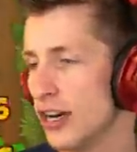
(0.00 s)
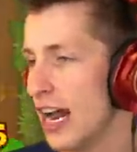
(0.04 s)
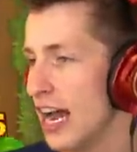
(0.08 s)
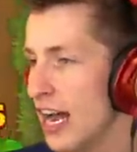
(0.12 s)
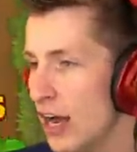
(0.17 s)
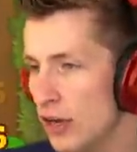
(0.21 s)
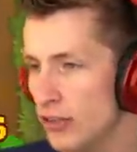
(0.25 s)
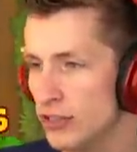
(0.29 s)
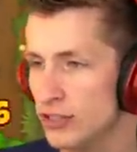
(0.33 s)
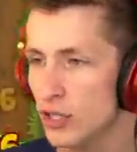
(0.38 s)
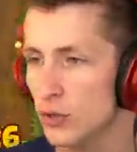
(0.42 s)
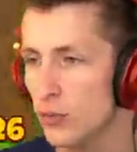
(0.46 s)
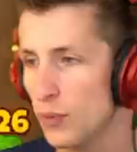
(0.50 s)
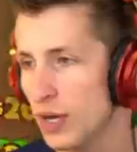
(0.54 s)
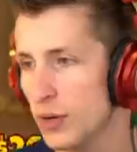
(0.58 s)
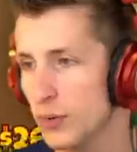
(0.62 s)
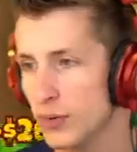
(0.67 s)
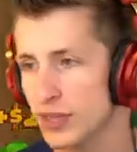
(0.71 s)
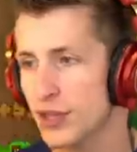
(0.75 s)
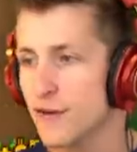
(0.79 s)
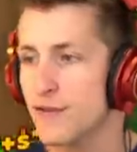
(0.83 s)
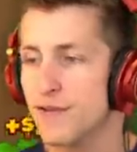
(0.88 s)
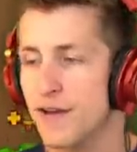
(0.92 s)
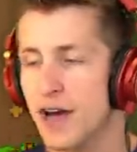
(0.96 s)
I also went
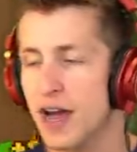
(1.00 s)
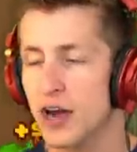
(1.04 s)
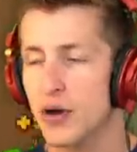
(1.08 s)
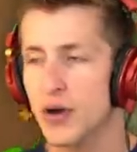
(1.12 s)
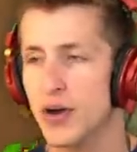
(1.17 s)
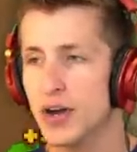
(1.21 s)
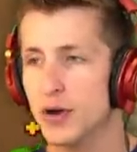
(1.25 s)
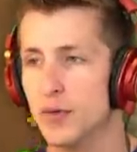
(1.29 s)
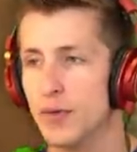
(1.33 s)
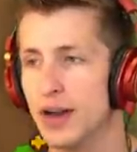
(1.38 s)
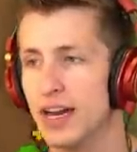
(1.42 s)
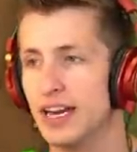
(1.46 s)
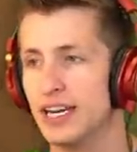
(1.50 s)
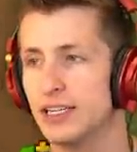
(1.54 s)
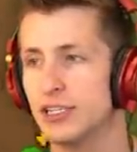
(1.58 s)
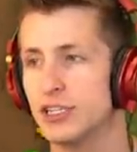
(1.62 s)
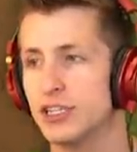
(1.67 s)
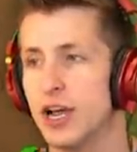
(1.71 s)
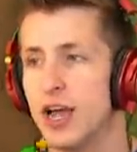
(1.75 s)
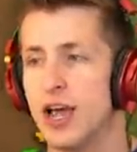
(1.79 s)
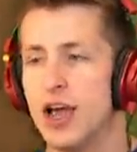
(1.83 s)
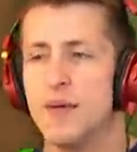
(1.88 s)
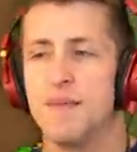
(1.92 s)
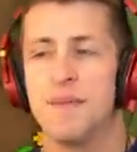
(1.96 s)
with a firing range,
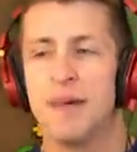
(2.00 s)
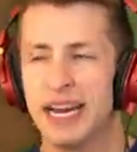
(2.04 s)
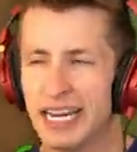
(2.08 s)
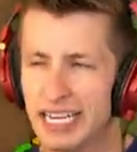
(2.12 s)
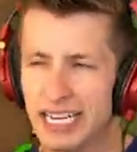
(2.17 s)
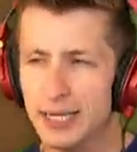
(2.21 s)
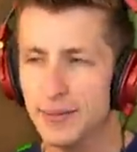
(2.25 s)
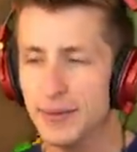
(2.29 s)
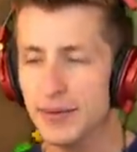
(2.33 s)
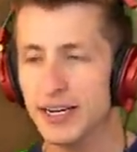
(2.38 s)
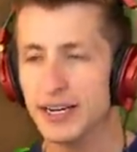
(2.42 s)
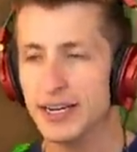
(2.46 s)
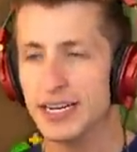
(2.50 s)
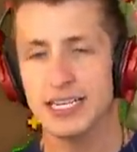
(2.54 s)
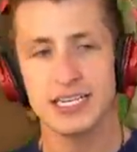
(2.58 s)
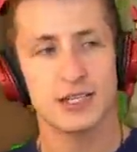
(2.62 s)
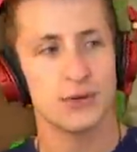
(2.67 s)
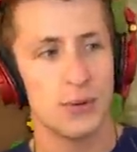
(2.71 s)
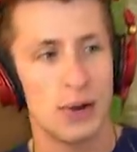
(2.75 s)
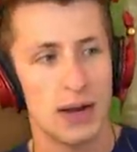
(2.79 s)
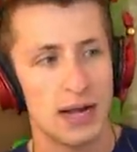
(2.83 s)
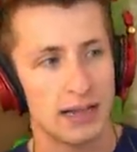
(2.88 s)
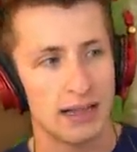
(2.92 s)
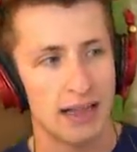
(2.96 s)
mainly because,
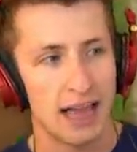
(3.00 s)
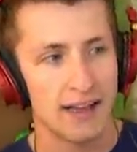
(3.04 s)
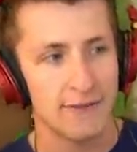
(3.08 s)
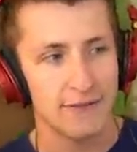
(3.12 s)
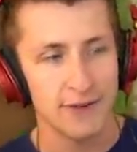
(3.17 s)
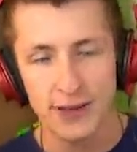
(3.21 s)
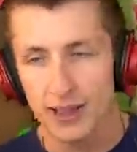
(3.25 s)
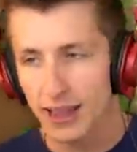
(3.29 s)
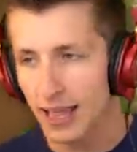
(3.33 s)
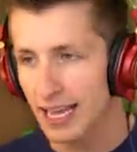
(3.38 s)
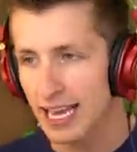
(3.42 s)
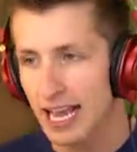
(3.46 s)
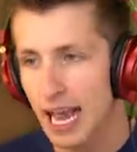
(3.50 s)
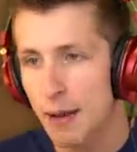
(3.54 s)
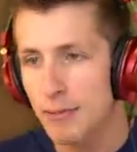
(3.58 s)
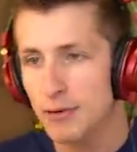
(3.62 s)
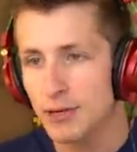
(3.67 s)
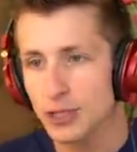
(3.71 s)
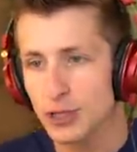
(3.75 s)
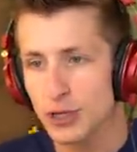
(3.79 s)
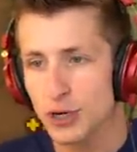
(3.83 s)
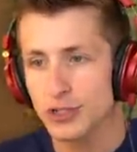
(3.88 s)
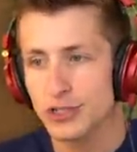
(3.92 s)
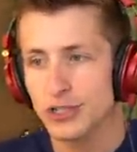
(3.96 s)
well, I feel like
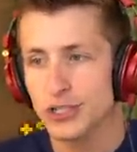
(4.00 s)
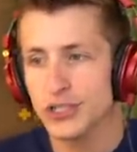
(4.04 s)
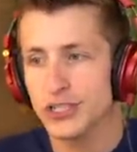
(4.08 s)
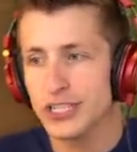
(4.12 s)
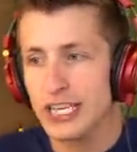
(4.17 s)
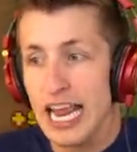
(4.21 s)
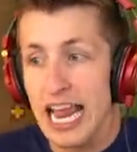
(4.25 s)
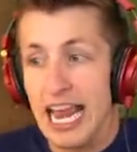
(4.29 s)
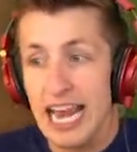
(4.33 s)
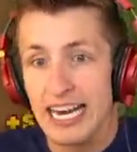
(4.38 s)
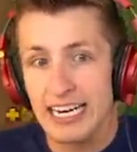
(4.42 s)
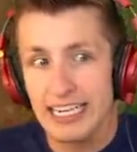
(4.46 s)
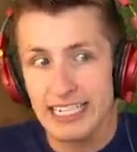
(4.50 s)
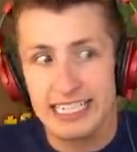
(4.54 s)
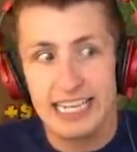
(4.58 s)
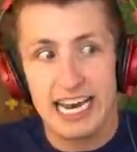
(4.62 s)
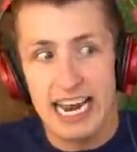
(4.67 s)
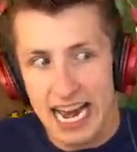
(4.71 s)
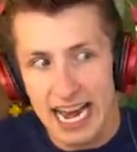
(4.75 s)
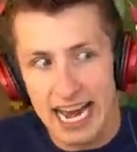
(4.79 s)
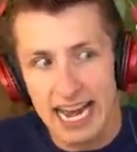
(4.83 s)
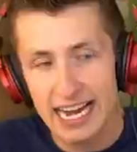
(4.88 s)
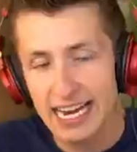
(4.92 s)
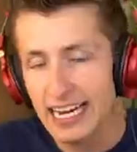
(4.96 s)
Captain Churchill's in a
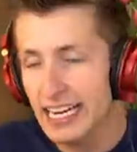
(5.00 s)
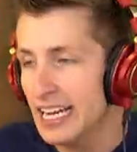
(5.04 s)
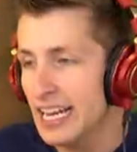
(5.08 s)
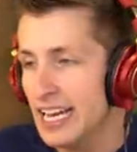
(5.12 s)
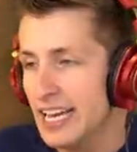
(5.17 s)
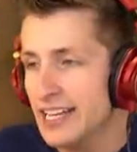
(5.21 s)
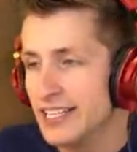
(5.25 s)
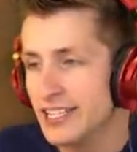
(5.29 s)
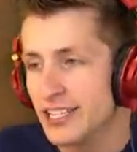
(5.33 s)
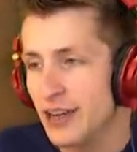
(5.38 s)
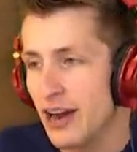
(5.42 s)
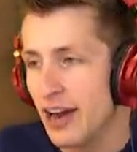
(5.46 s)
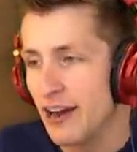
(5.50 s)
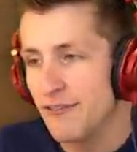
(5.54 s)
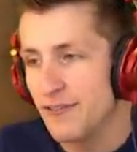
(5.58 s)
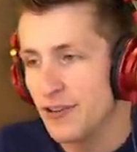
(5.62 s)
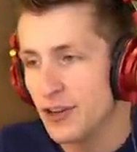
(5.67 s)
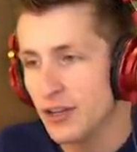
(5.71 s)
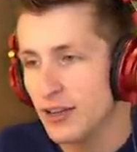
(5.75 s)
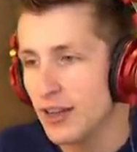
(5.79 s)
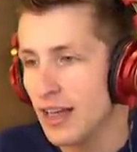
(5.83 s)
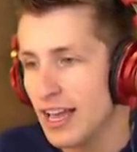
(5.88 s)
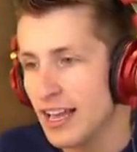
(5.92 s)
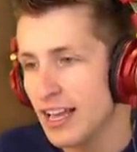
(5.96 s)
tank, so I
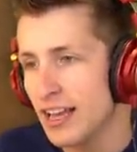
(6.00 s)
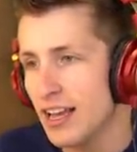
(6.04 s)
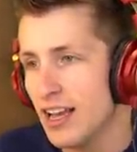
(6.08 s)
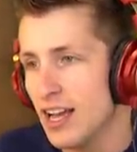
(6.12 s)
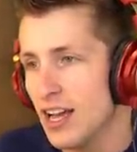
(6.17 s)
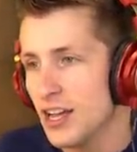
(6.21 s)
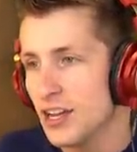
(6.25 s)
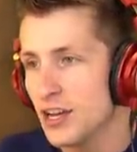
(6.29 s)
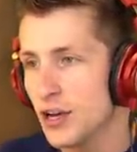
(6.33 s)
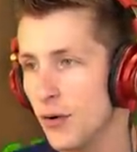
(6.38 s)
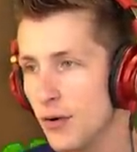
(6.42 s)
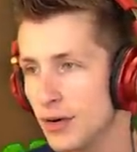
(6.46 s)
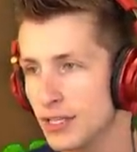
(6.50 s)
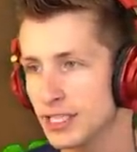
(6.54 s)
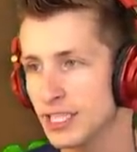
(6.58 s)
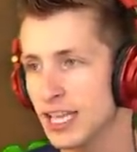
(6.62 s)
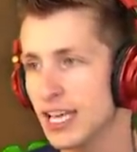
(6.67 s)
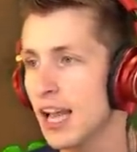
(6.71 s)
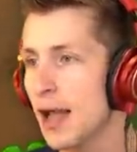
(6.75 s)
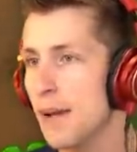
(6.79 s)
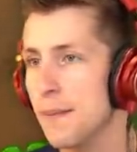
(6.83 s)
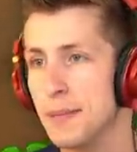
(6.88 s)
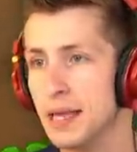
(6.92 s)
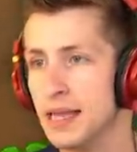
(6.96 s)
feel like going to,
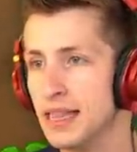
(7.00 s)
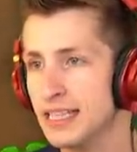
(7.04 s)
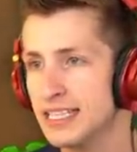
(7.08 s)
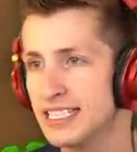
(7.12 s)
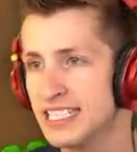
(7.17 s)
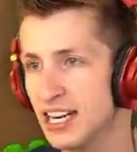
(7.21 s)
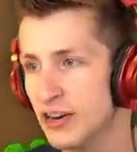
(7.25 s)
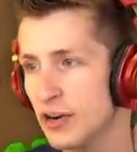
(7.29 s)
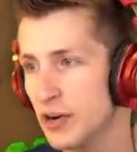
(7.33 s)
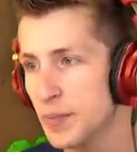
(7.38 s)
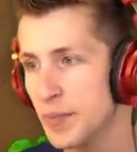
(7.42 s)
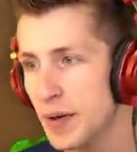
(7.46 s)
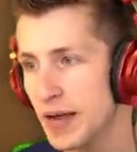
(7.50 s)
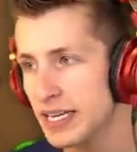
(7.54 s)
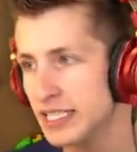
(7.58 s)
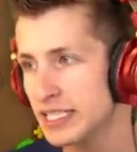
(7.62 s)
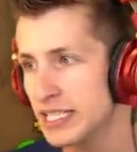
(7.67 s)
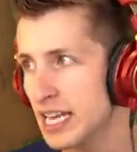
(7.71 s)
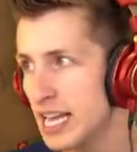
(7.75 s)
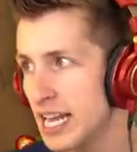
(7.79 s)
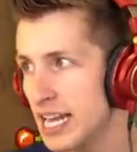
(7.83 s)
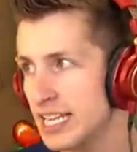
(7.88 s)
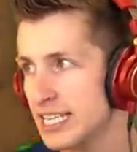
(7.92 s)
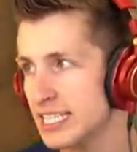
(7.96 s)
like, a military base
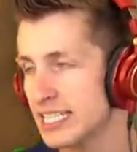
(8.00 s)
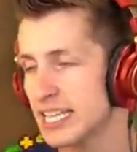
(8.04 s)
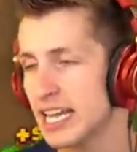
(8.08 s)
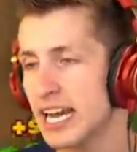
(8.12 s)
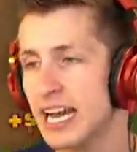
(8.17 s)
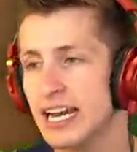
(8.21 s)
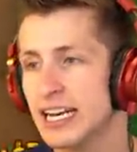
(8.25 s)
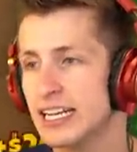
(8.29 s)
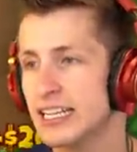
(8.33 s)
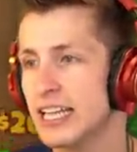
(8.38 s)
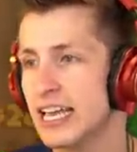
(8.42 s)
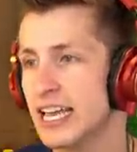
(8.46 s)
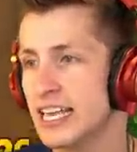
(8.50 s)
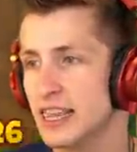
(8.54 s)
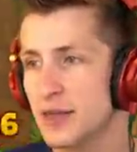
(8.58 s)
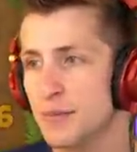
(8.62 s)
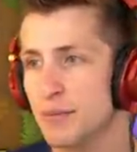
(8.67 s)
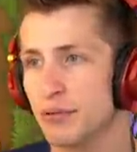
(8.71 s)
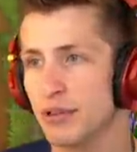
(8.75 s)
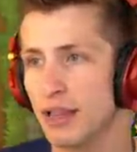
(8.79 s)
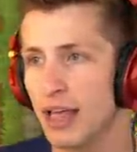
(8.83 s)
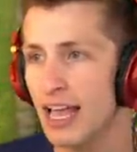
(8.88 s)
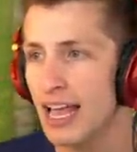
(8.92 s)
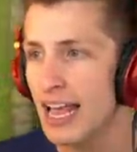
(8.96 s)
is kind of like the
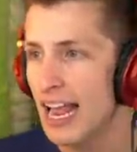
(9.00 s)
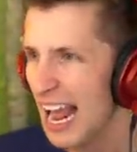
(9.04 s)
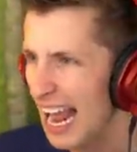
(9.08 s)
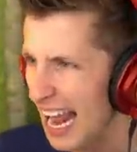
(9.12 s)
play.